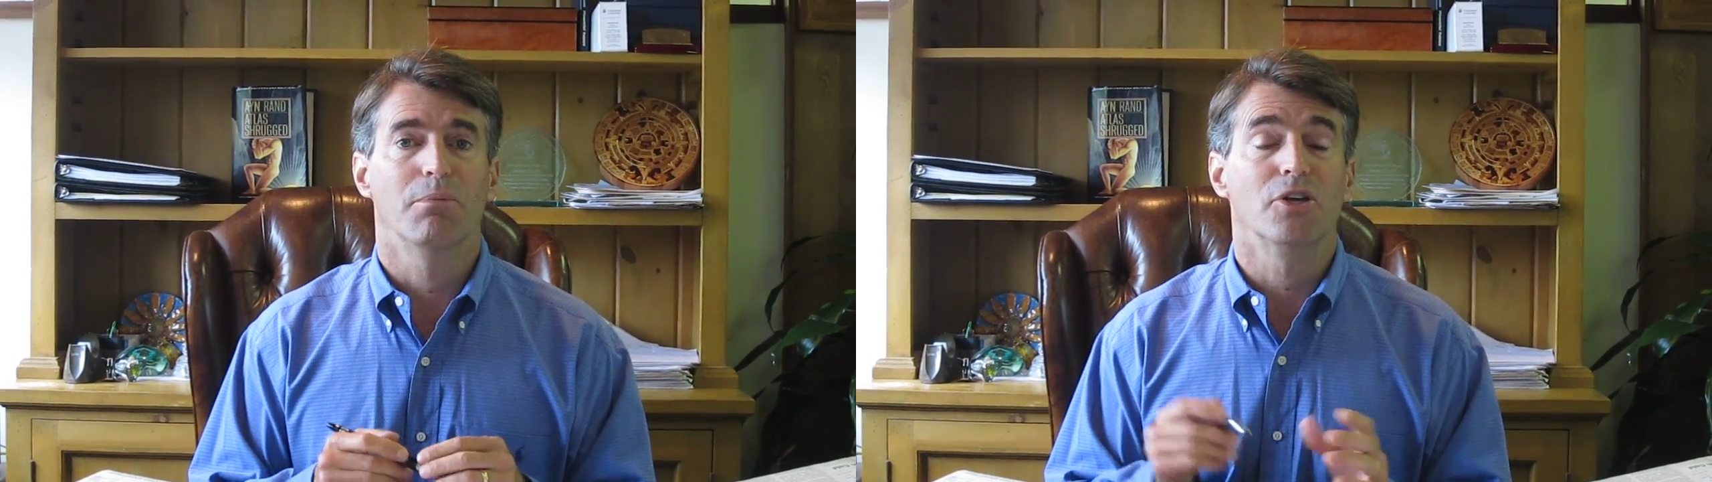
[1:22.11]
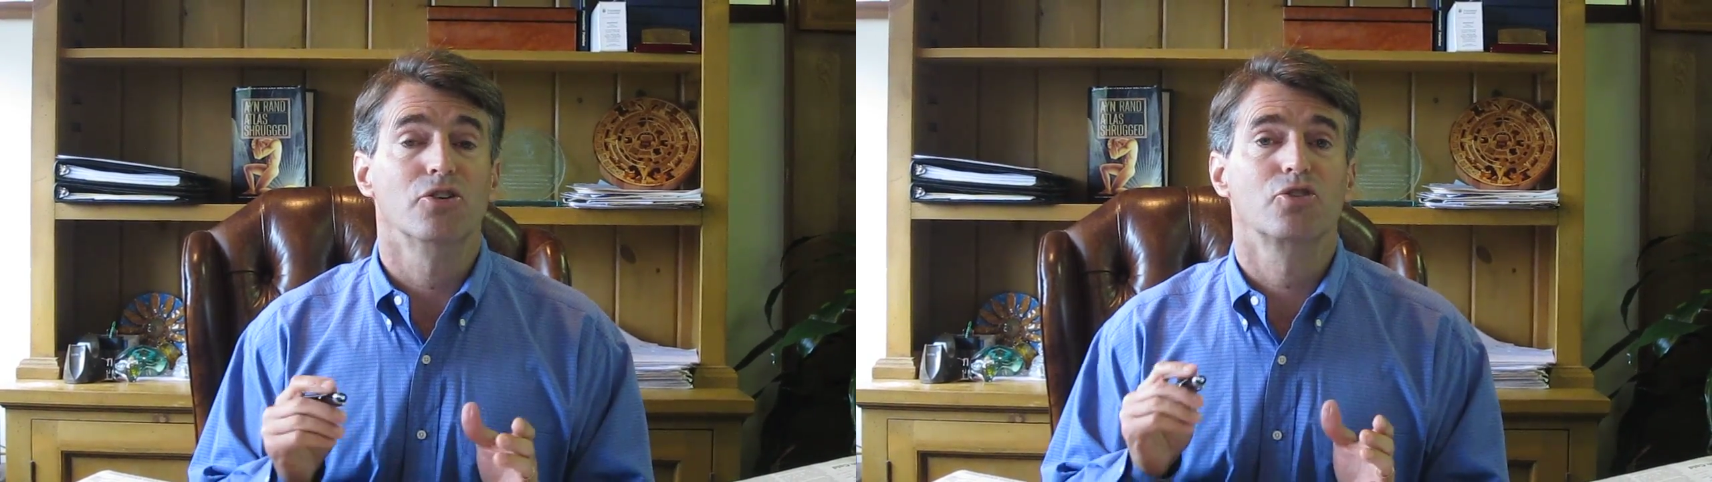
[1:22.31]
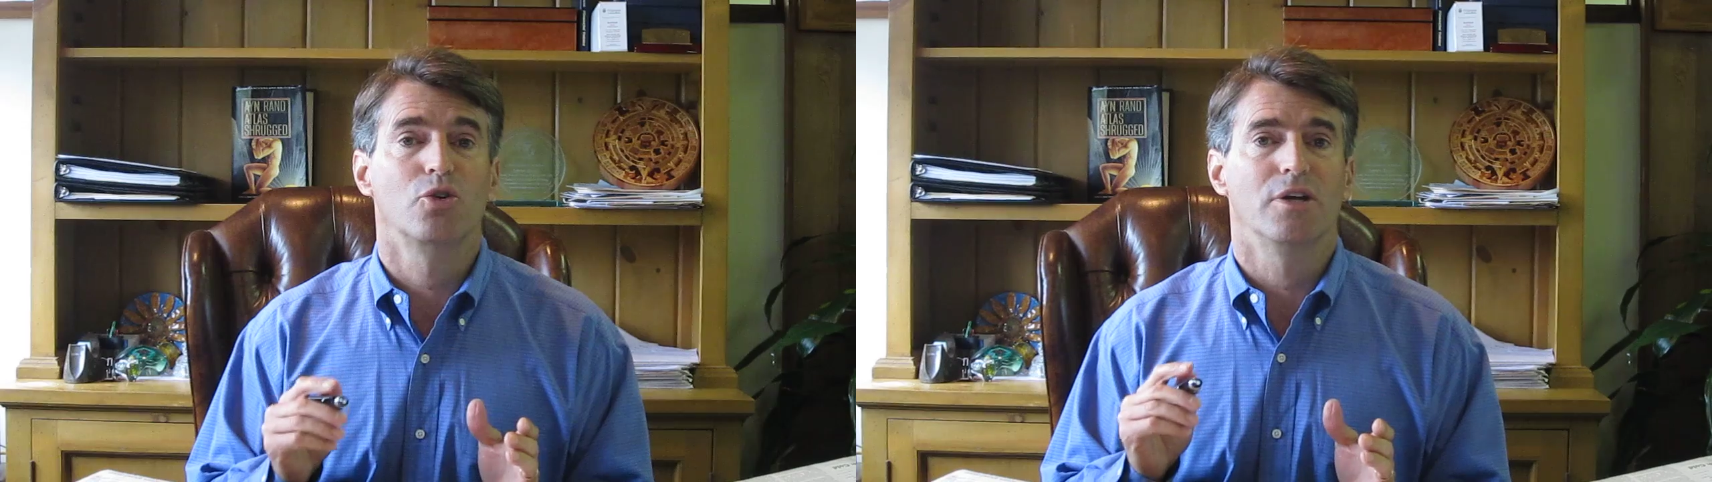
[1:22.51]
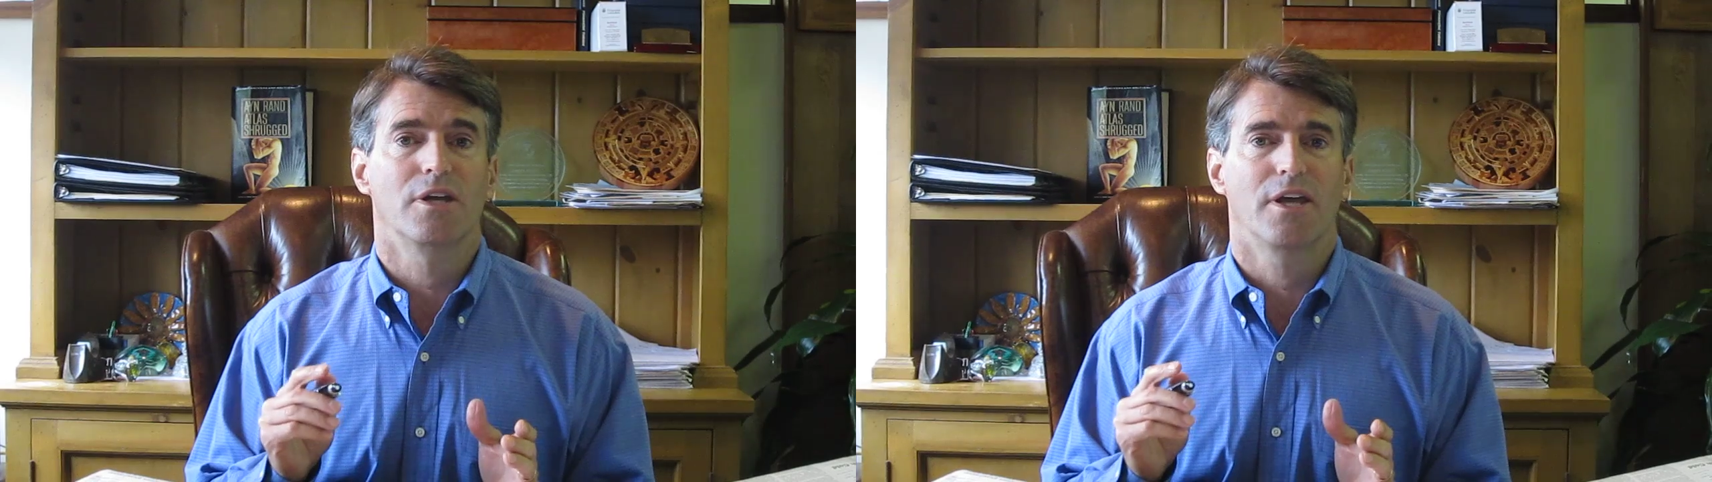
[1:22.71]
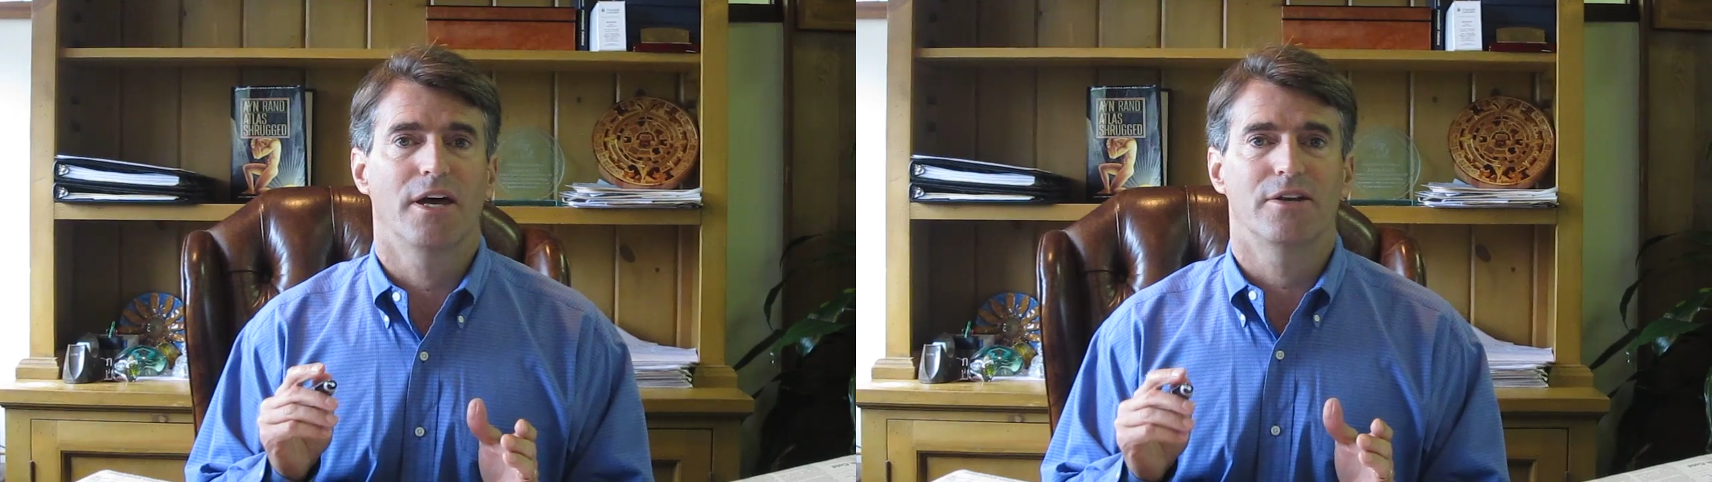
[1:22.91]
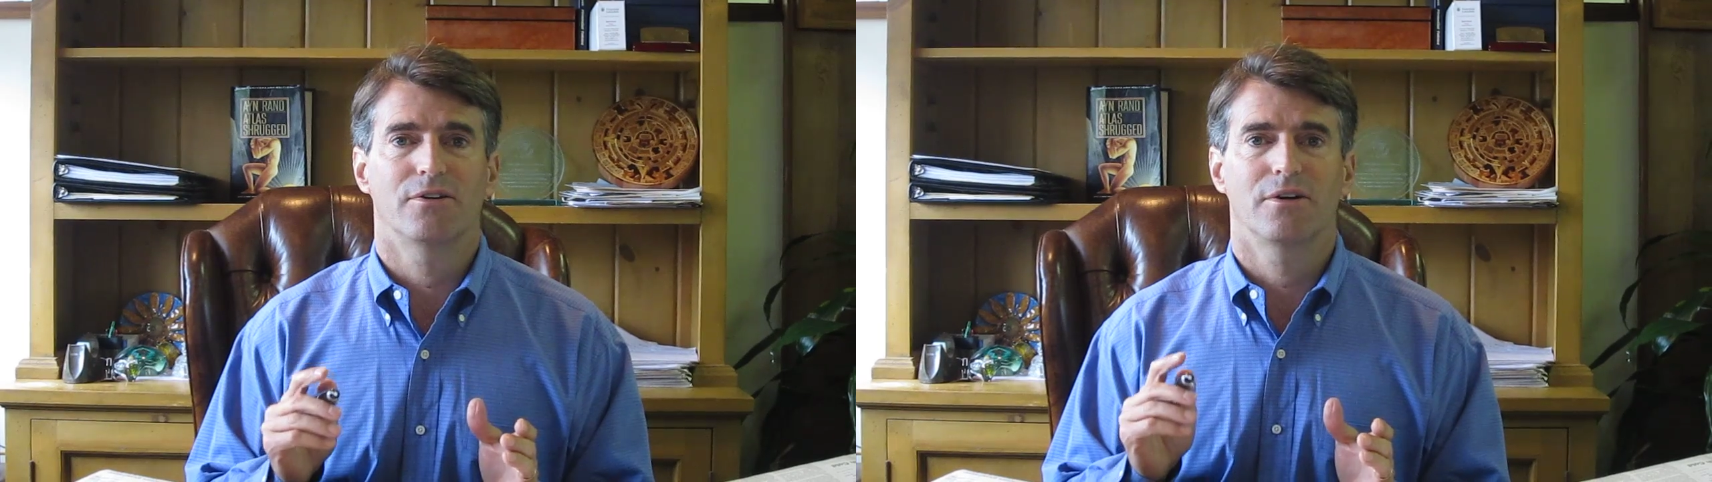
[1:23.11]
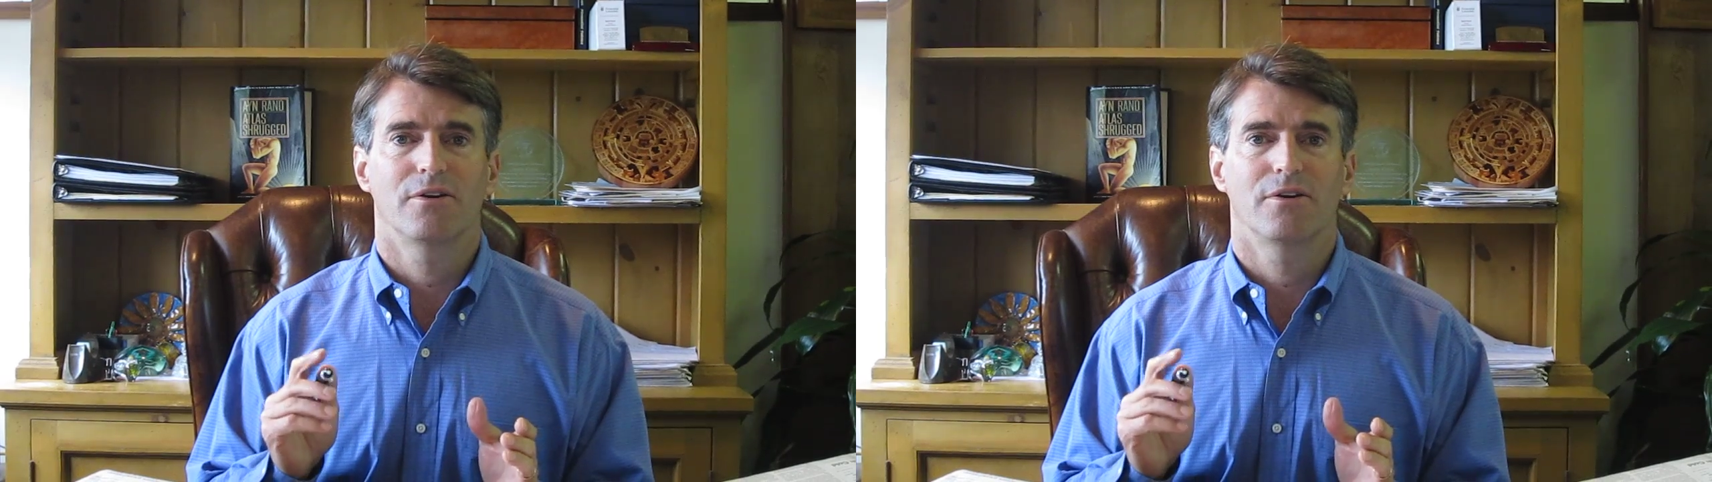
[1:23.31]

but you just couldn't get